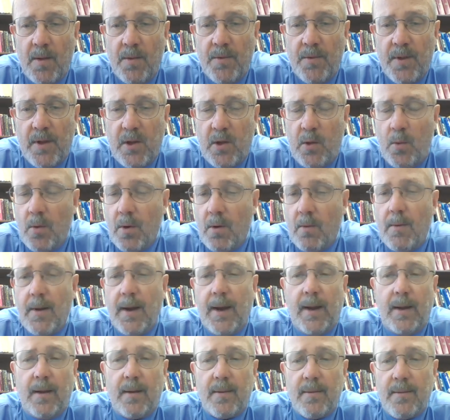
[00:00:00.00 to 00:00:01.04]
that you are
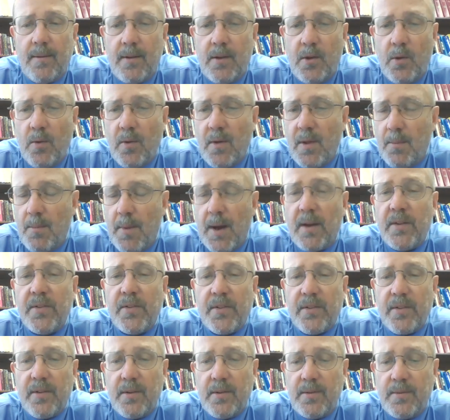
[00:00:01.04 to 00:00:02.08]
right, that you are the
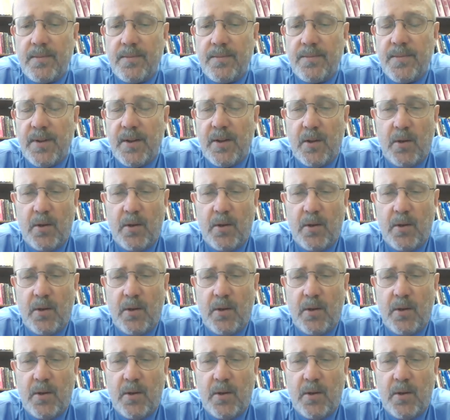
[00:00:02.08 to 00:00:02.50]
best, that